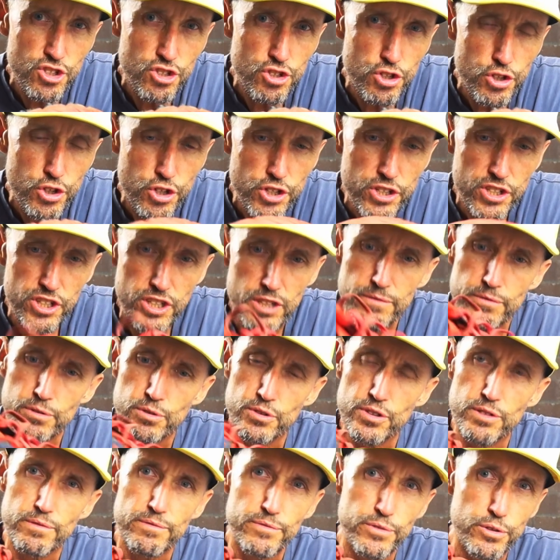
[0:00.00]
dirty
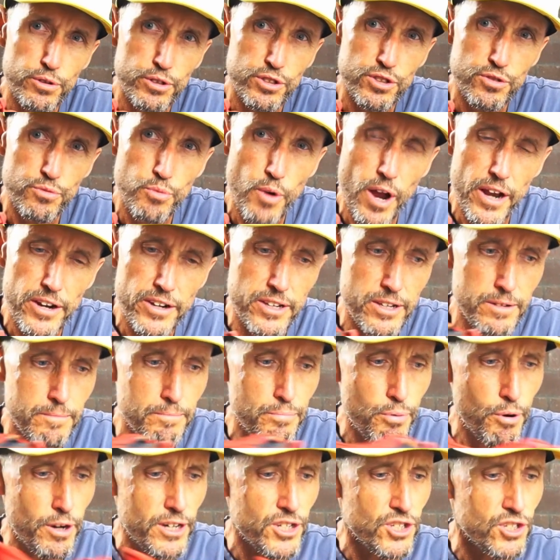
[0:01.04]
for the first run
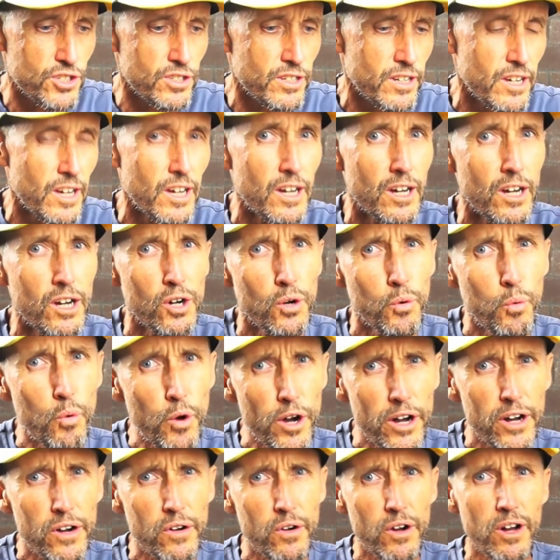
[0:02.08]
impression.
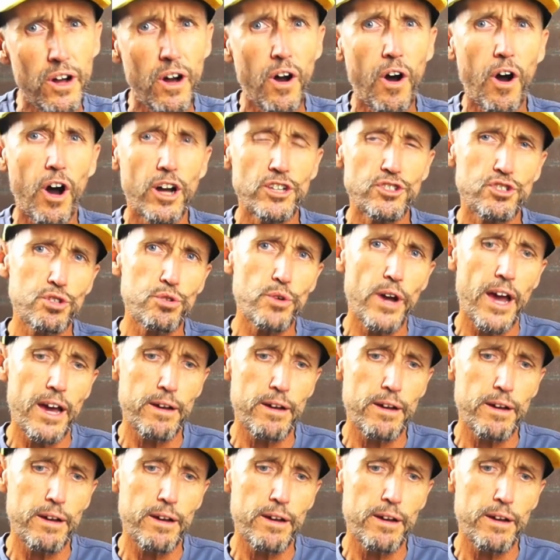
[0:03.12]
Well, I do